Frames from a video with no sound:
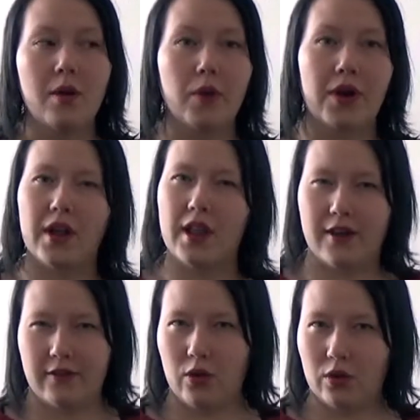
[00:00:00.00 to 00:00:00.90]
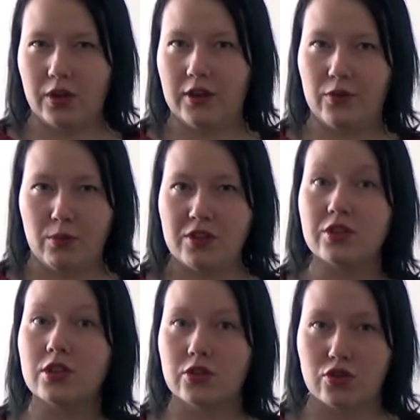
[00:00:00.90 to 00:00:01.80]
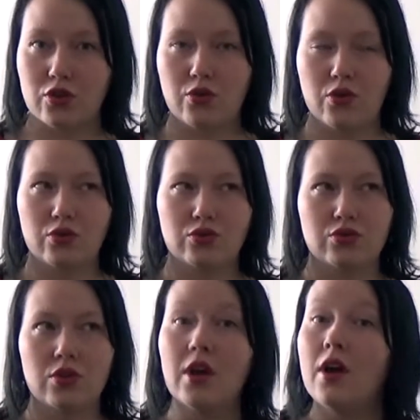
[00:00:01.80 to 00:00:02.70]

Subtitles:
but I'll have all the information in the show notes,